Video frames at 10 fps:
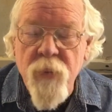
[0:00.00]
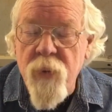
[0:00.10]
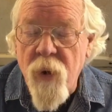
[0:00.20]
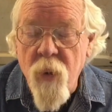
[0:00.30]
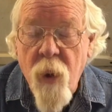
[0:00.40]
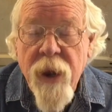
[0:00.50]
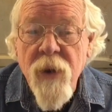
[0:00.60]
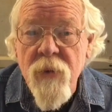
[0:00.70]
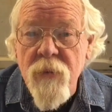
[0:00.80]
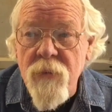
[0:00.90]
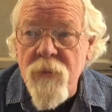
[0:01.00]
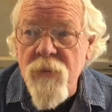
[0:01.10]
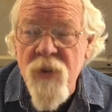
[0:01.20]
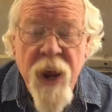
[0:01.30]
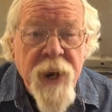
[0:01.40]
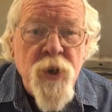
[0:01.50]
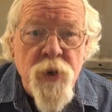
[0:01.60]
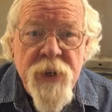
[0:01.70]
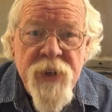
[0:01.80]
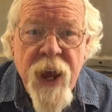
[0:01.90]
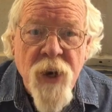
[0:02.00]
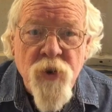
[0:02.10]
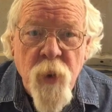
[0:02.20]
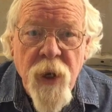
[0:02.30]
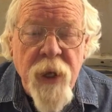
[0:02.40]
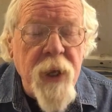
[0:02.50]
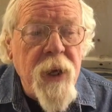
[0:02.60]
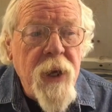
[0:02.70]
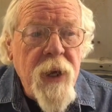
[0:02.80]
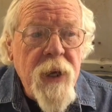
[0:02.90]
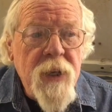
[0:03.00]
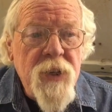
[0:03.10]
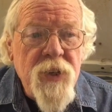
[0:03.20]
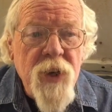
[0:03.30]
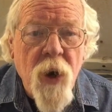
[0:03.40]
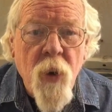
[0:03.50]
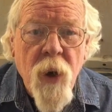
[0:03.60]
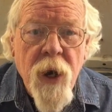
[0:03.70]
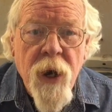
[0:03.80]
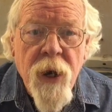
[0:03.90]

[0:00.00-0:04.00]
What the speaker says: were quite dangerous, actually. So